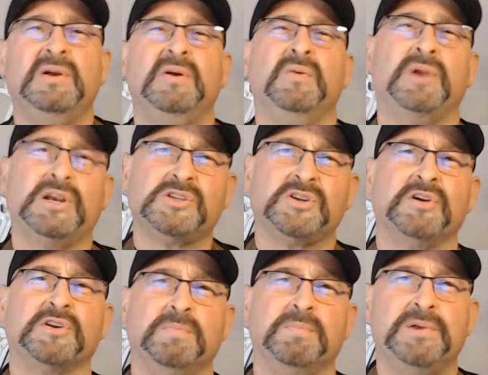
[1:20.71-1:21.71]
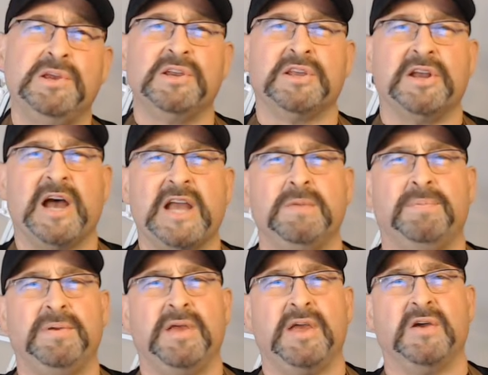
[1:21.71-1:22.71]
When I started competing in
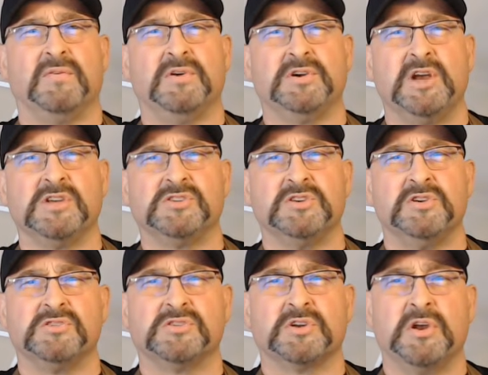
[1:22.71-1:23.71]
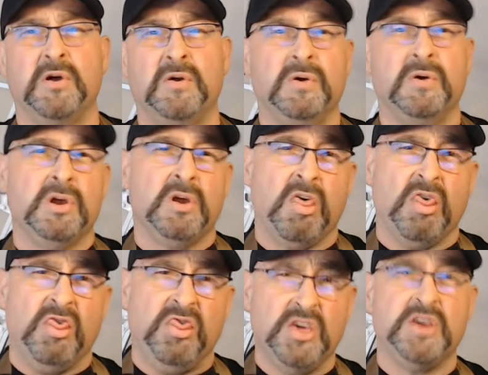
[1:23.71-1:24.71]
IDPA over a dozen years ago,
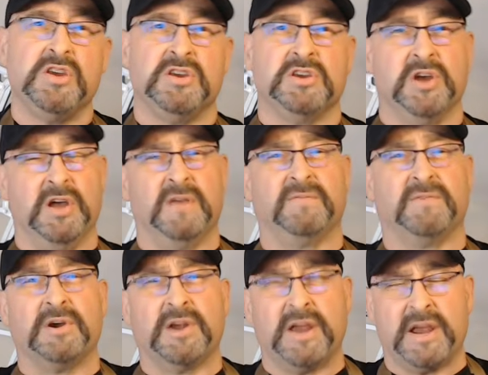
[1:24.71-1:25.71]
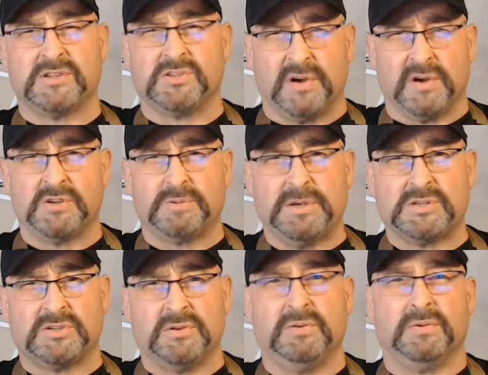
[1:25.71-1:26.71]
the gun for enhanced service
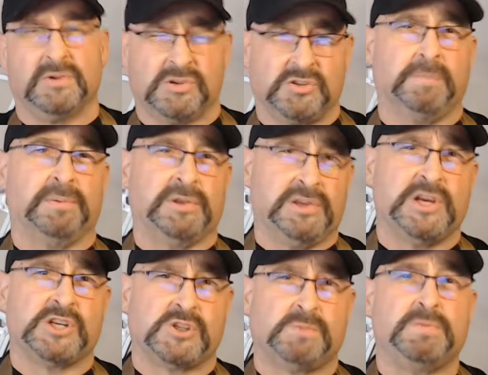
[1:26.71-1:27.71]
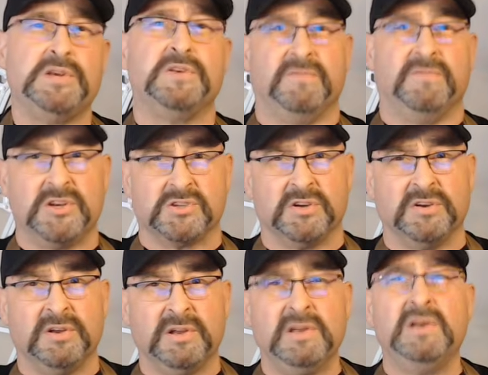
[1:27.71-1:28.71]
pistol, or simply ESP division,
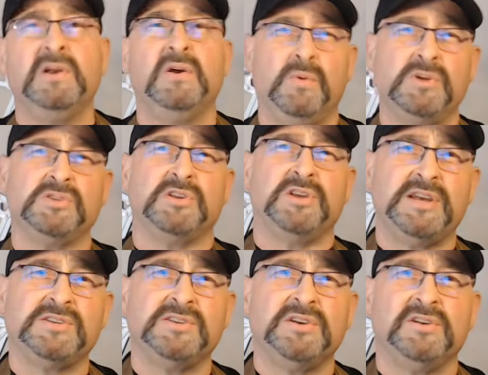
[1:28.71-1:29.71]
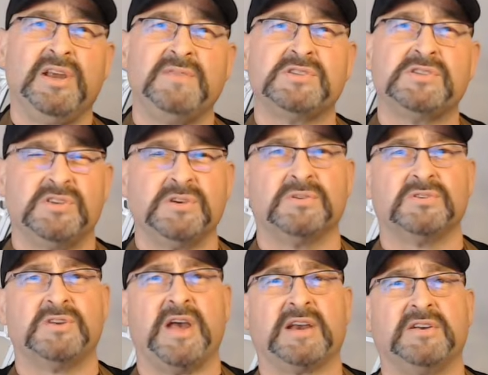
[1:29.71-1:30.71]
was the 1911 single
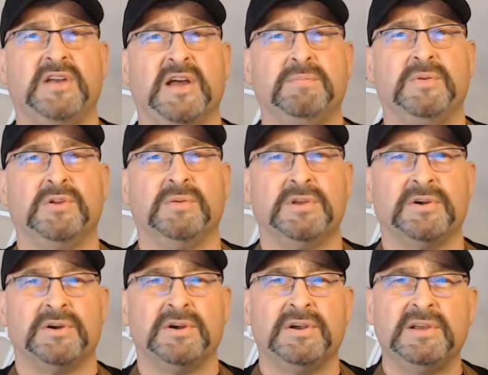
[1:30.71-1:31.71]
stack 9mm.